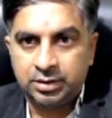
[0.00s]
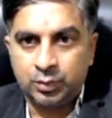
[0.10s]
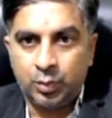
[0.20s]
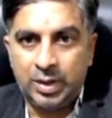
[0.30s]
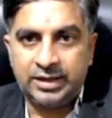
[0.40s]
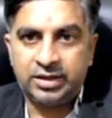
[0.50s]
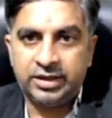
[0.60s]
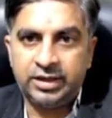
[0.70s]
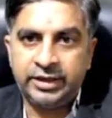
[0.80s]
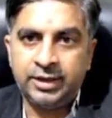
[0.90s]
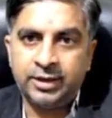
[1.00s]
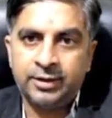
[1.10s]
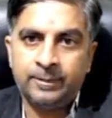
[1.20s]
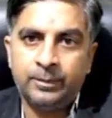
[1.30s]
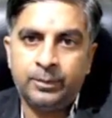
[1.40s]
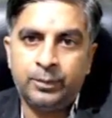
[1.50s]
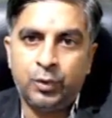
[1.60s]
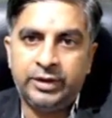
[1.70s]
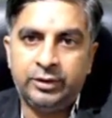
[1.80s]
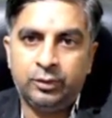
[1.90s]
quadratic
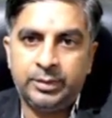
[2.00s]
polynomial.